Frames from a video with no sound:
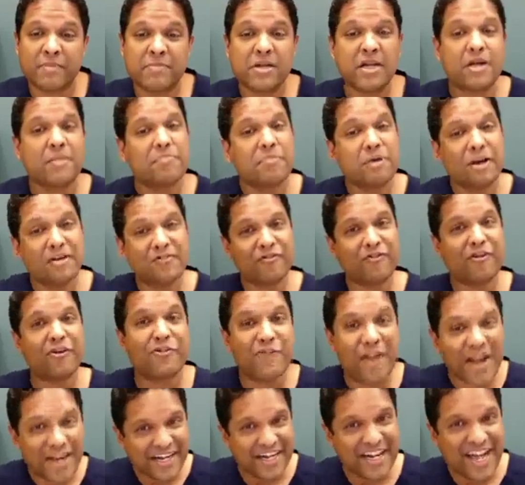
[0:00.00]
But for
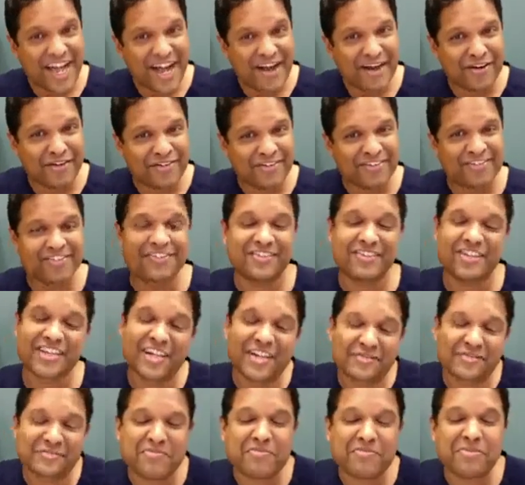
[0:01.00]
right now,
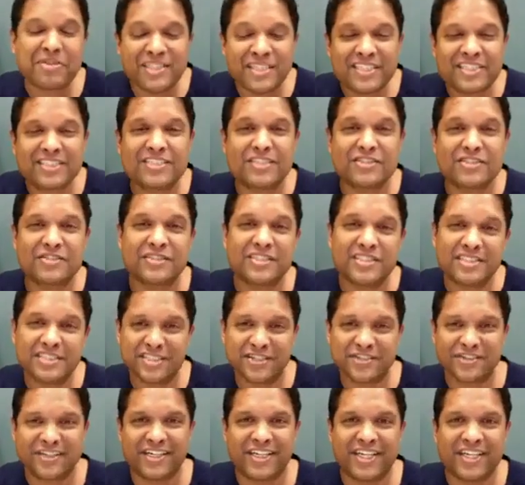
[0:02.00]
please do the
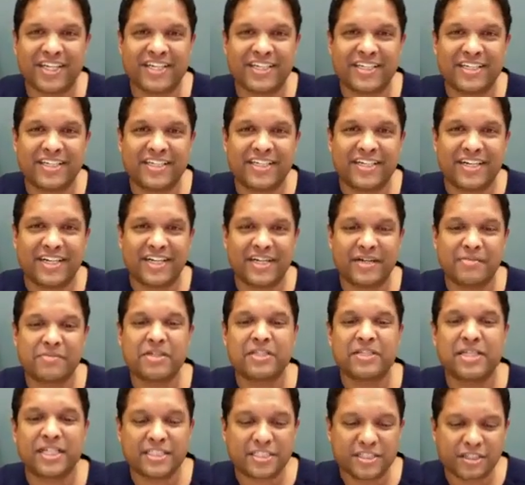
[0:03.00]
screening
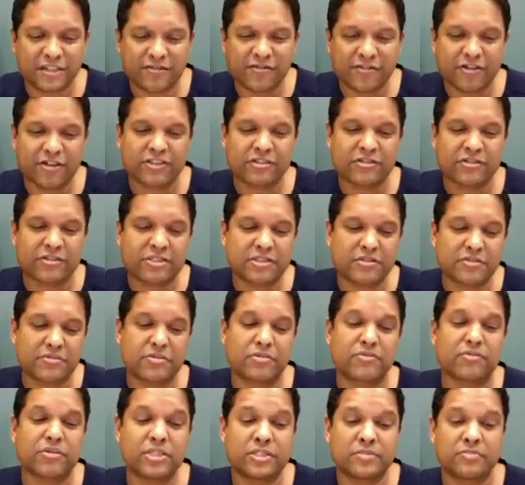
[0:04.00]
unless you're a first
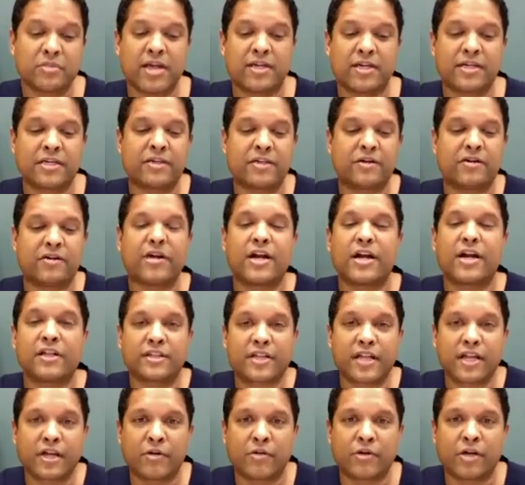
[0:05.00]
responder or a
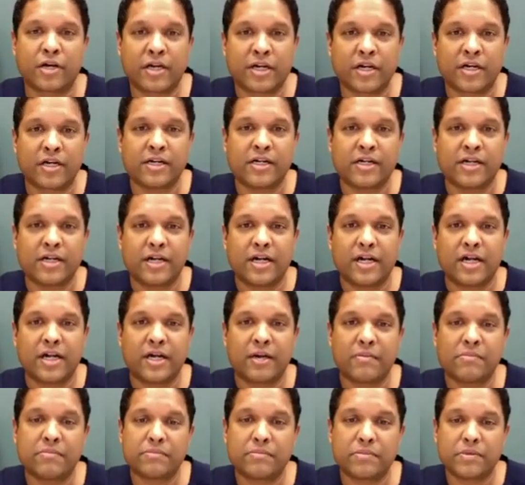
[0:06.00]
healthcare worker.
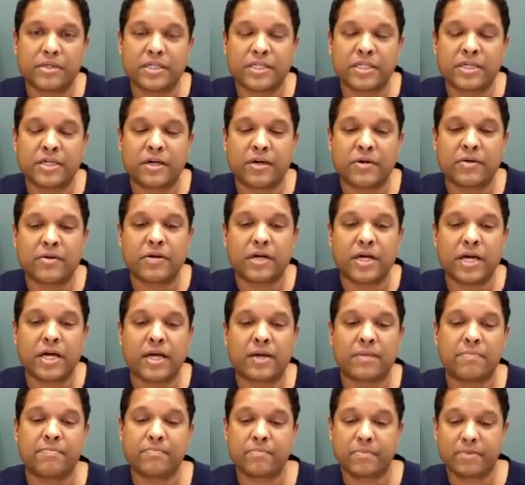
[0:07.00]

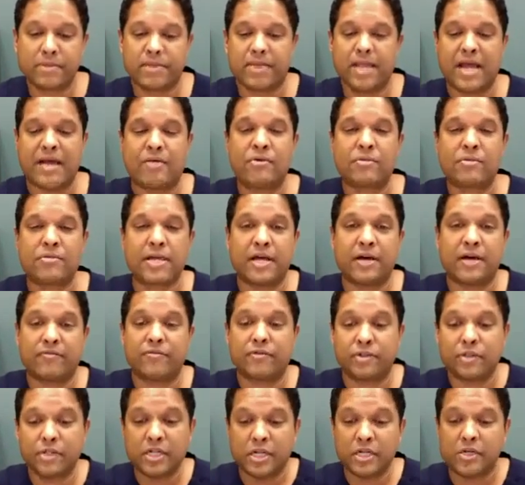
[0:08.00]
That would be
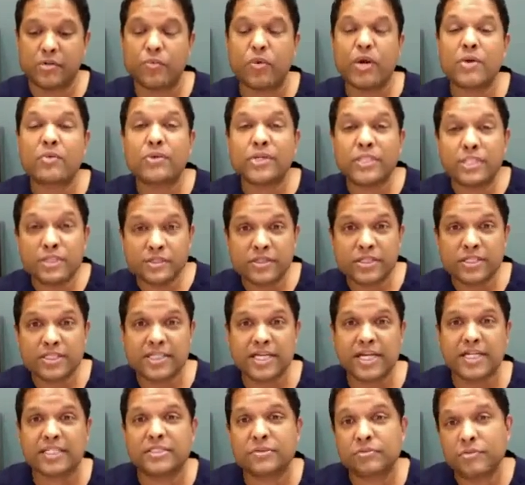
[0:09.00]
helpful. When we do the
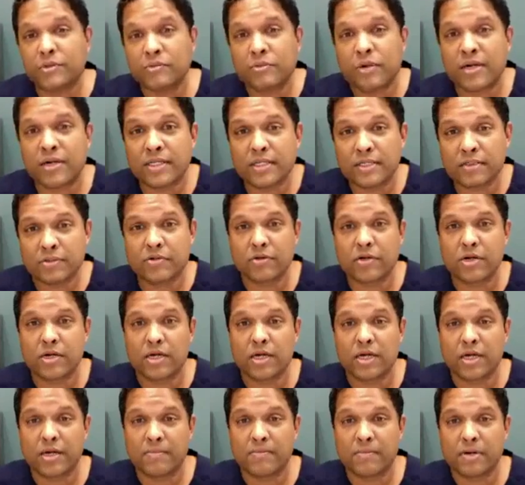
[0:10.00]
test, we run it through
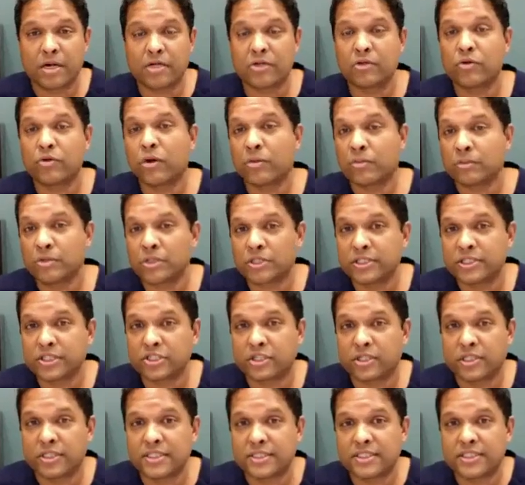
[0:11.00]
our normal
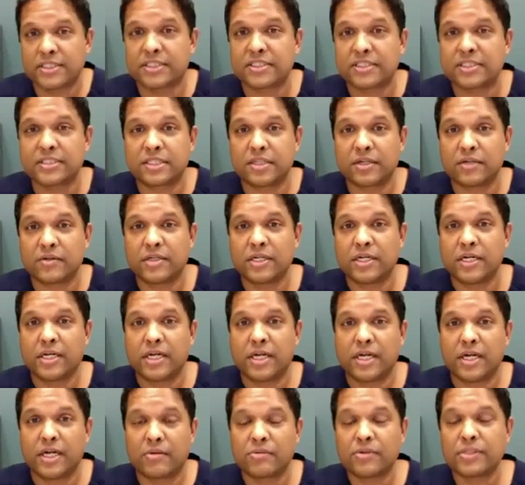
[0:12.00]
insurances. So
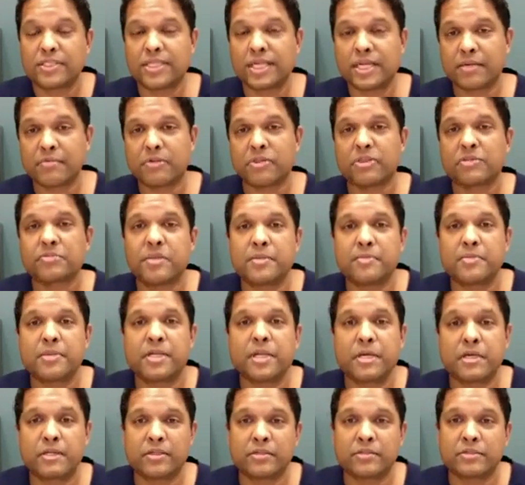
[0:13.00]
we take most
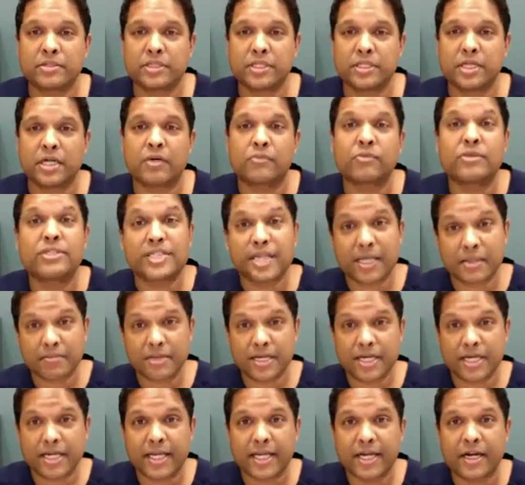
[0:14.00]
PPOs, we take
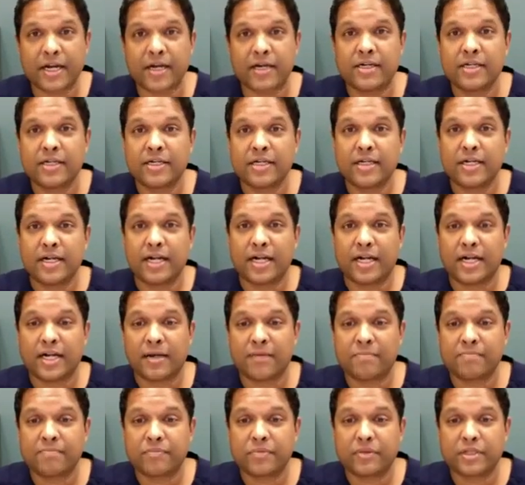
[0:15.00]
Medicare,
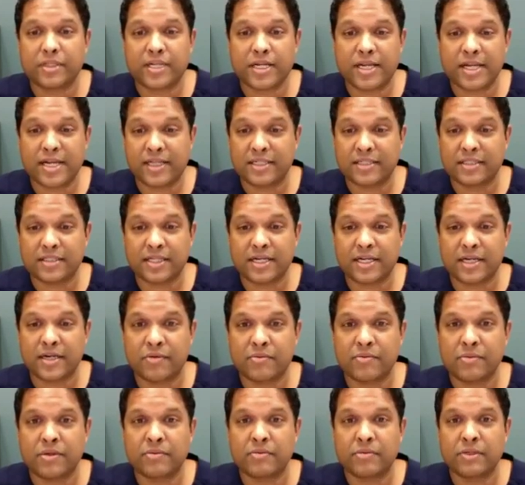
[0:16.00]
and
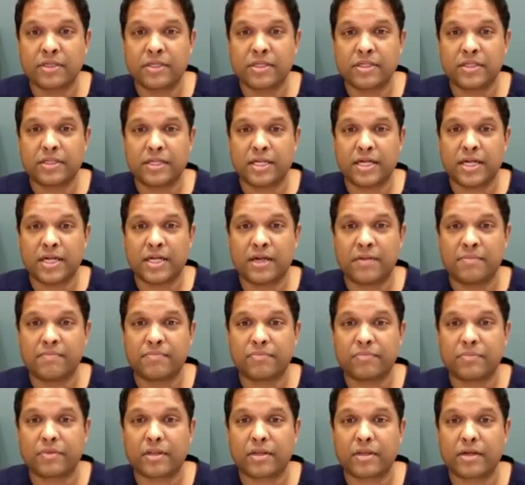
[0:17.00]
we will
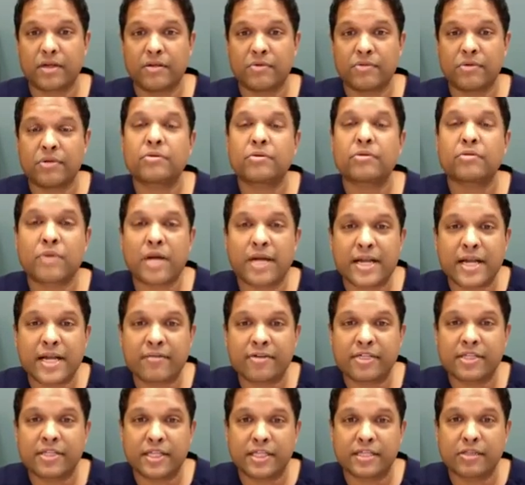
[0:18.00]
run
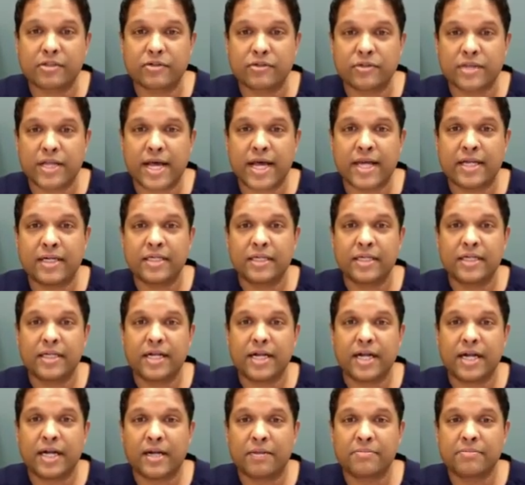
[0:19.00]
everything through that.
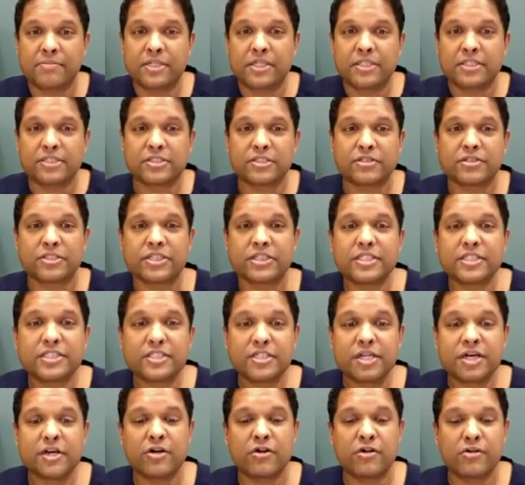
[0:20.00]
So just
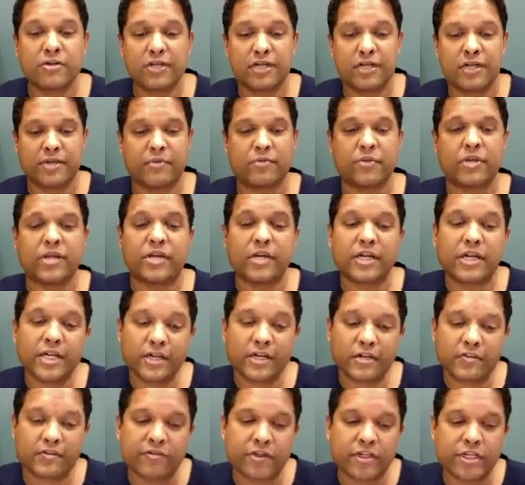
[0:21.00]
know that we are
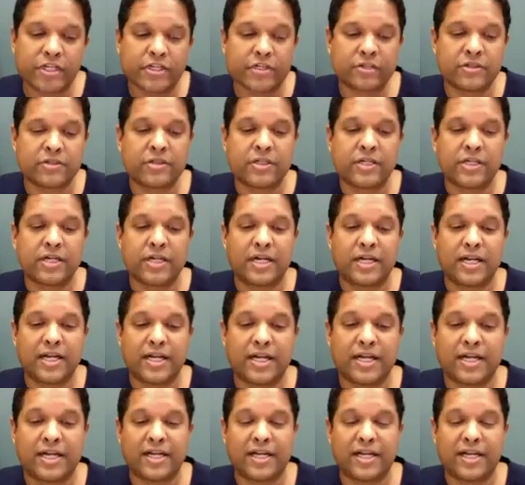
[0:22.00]
here for you,
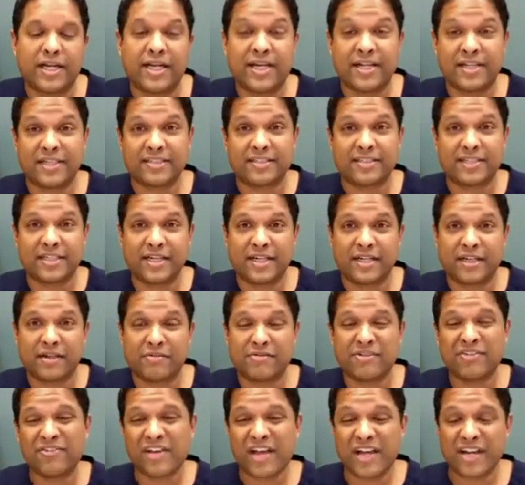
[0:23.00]
and
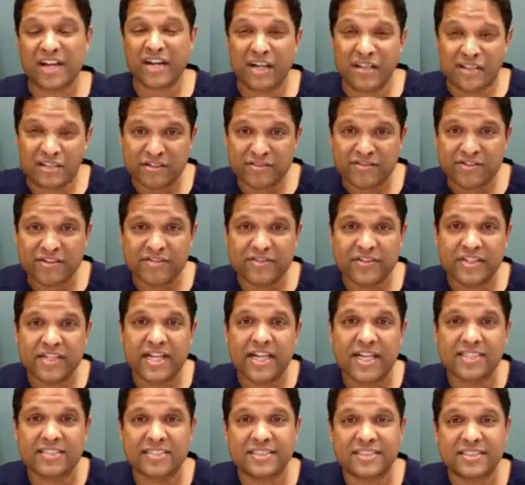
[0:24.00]
we've had 150
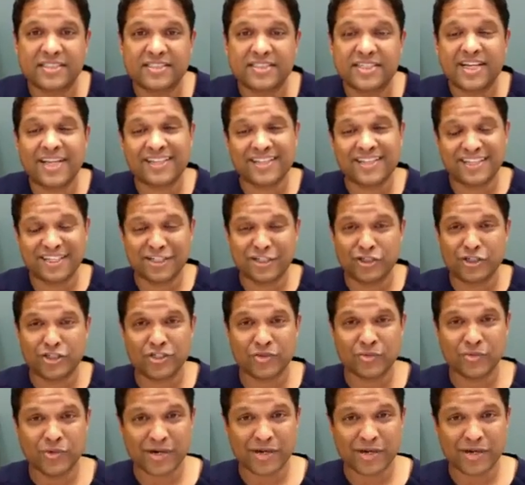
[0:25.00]
cases, and that you should wear